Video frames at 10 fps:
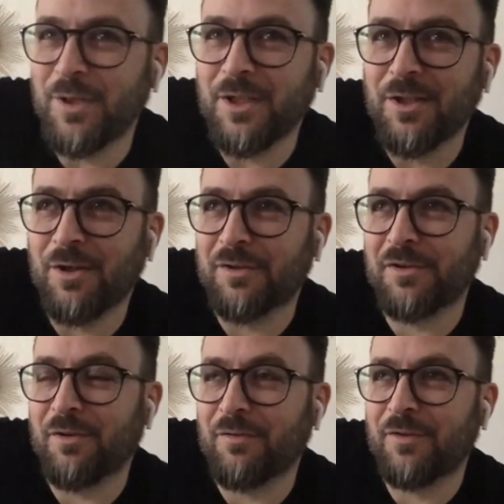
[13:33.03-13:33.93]
videos
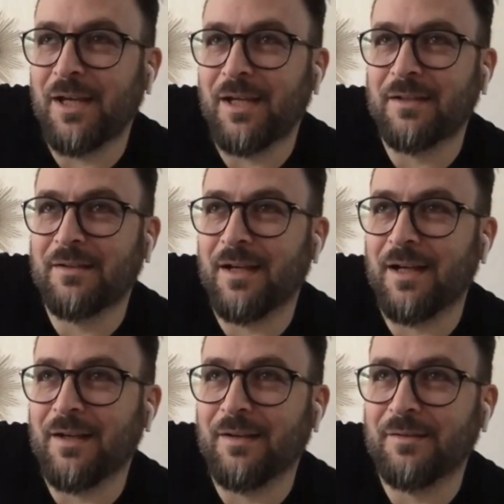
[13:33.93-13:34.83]
of like
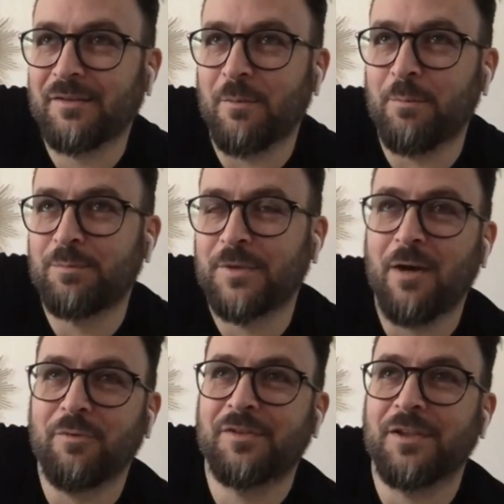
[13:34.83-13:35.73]
some
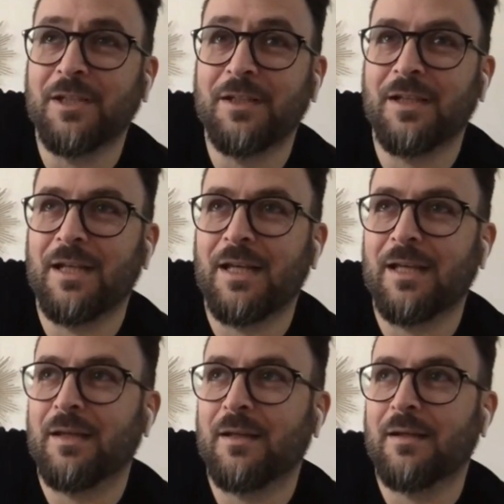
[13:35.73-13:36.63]
towns in India
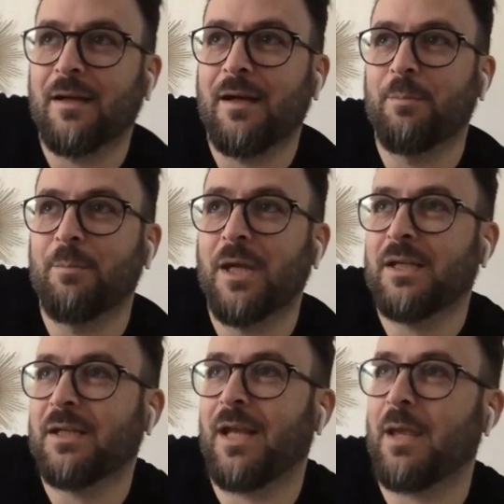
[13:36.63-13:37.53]
like
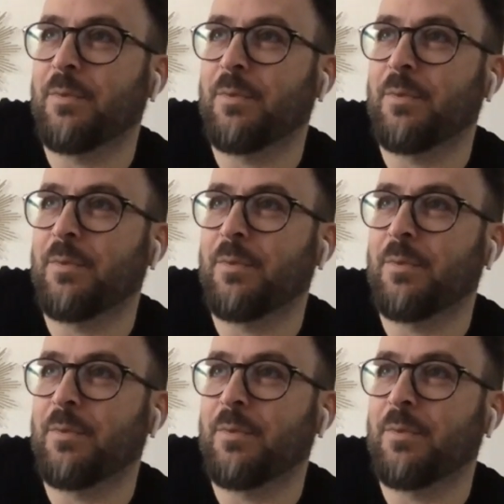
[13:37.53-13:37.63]
making like